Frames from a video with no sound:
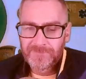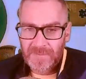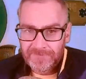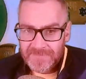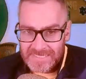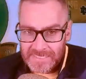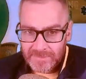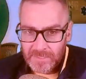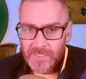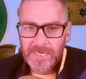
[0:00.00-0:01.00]

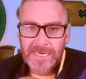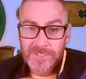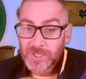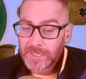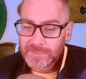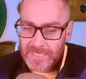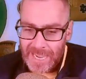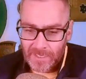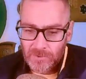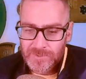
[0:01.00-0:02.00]
15th in the nation in
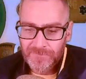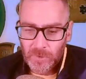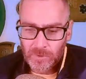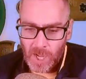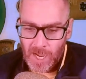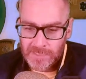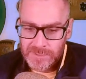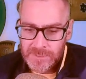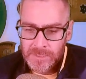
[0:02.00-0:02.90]
tackles for loss,